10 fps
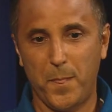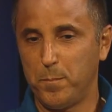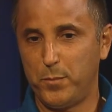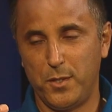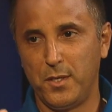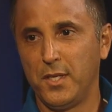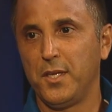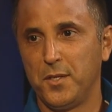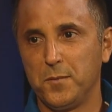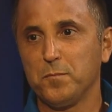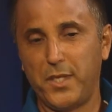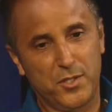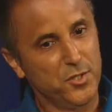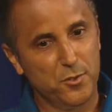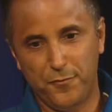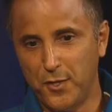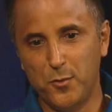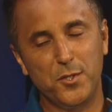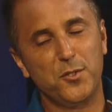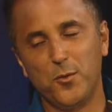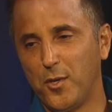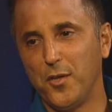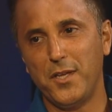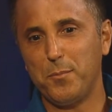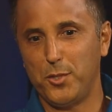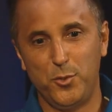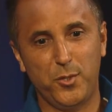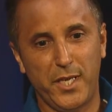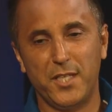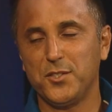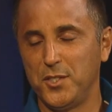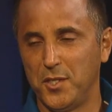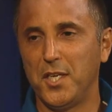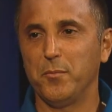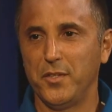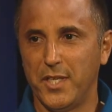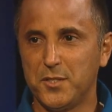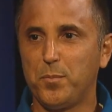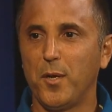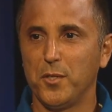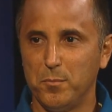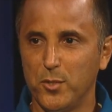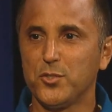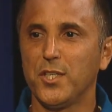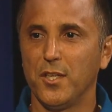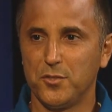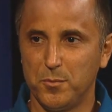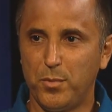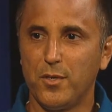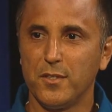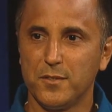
They can see you floating. They can see you floating, doing all that, but you can't see them, and that's probably the most challenging part.